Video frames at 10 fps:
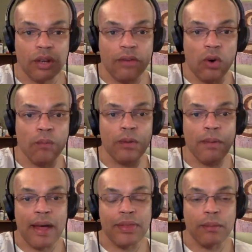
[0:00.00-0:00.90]
of
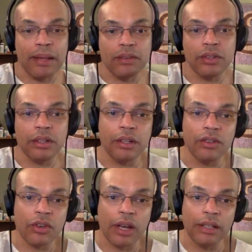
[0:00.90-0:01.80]
homeopathic medicine and in
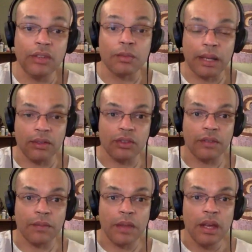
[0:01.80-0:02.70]
Chinese
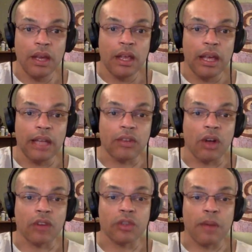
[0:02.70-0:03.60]
medicine, it
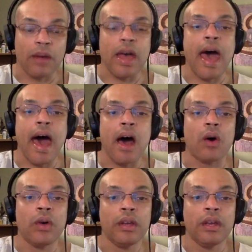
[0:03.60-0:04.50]
talks about how